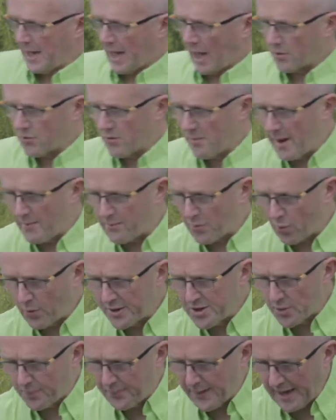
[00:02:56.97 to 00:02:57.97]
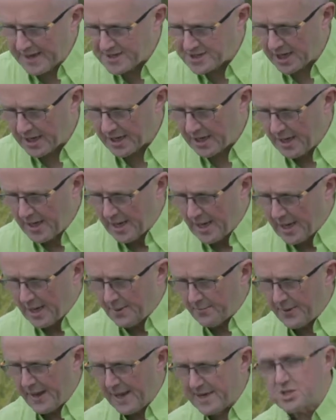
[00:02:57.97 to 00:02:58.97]
And remember, when you're planting,
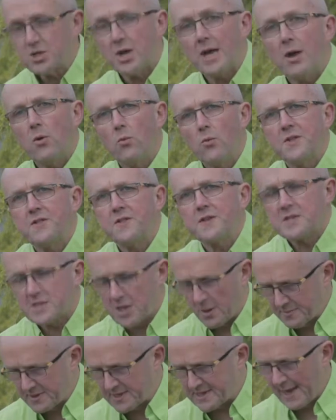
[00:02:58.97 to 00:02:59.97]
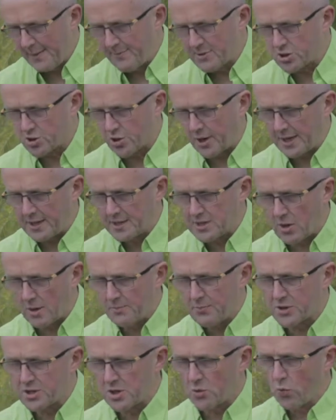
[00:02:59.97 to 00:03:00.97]
plant with some symmetry. So I'm
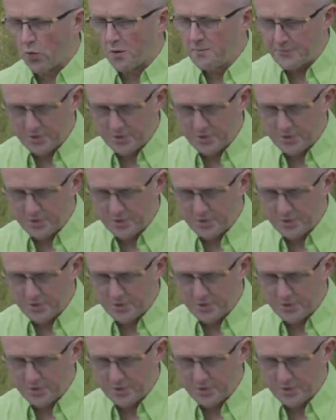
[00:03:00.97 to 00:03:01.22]
putting one